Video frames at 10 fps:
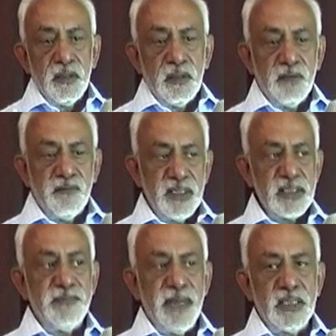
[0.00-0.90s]
The
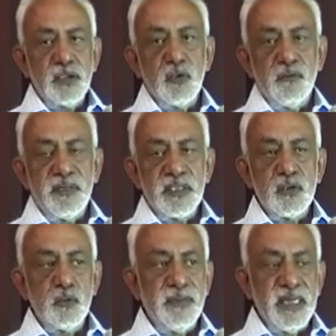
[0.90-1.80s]
first batch or first
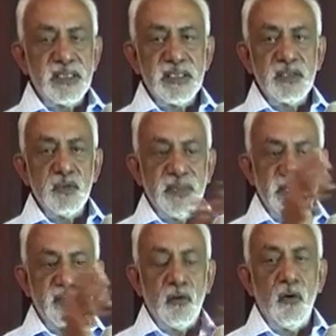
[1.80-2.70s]
2 batches you
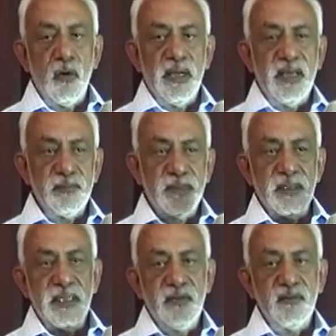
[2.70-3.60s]
test all as per
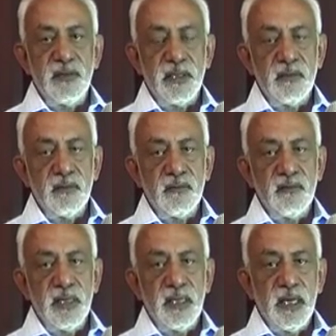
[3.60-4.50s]
his records,
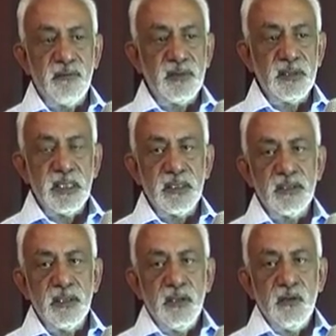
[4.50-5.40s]
and after that
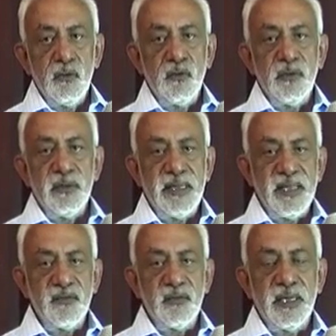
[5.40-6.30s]
you
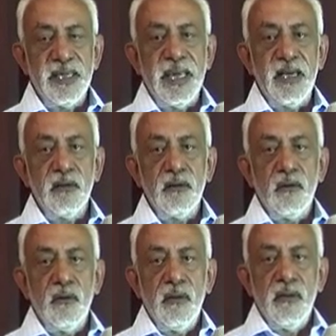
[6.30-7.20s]
test again
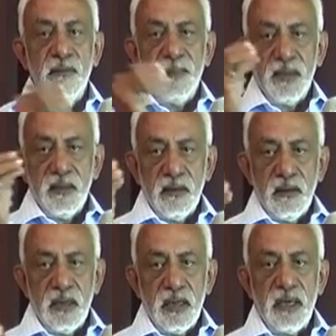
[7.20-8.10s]

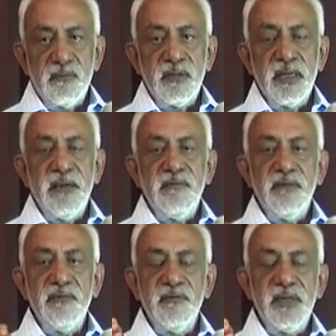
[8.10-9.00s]
after every
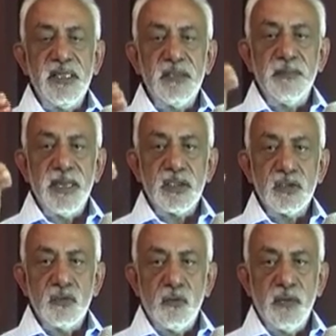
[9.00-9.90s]
15th batch
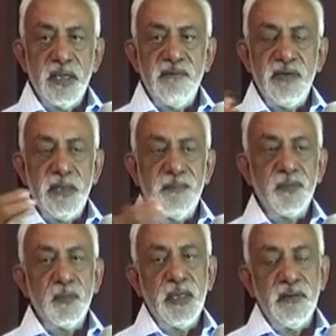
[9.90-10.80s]
or every
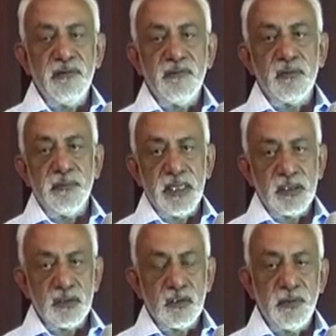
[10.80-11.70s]
25th
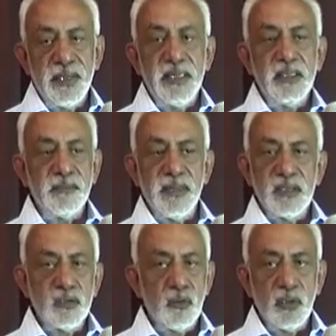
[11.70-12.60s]
batch or 20th
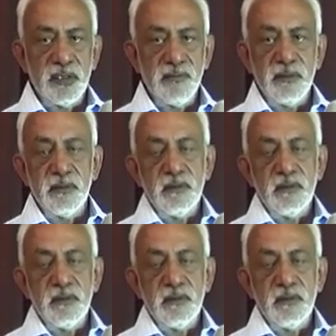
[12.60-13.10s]
batch or whatever,